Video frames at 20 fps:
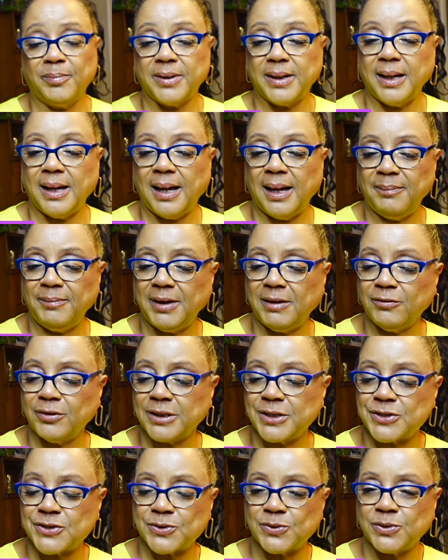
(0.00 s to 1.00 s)
but I'm not
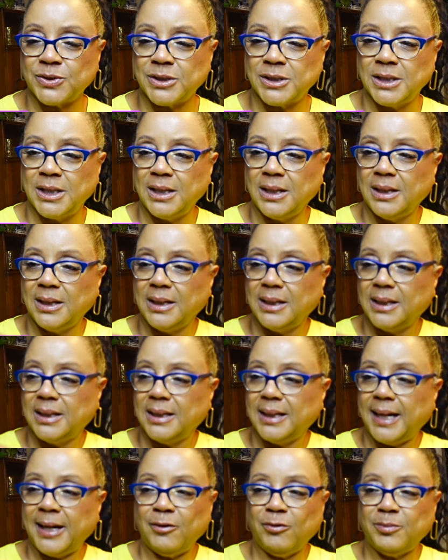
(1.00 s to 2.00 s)
really sure.
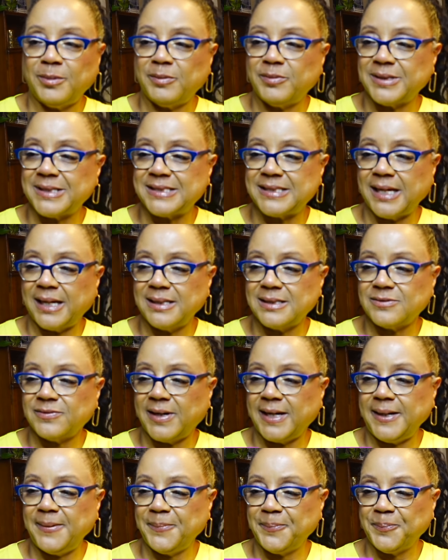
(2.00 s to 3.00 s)
I don't remember the scent,
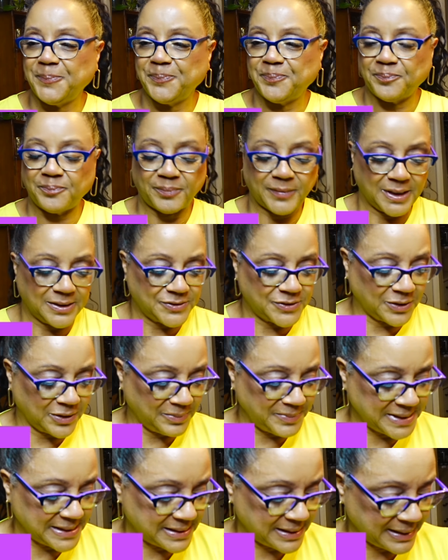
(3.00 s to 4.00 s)
right? So
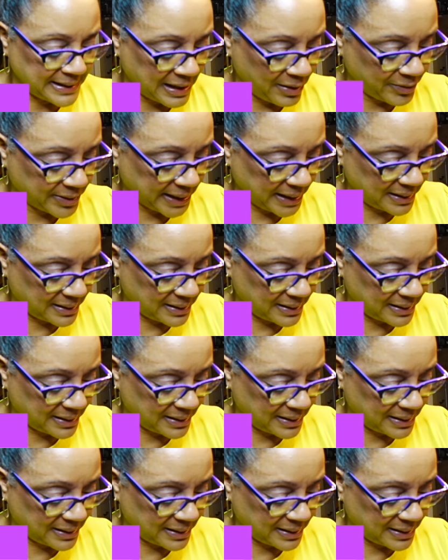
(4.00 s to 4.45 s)
let me see now what I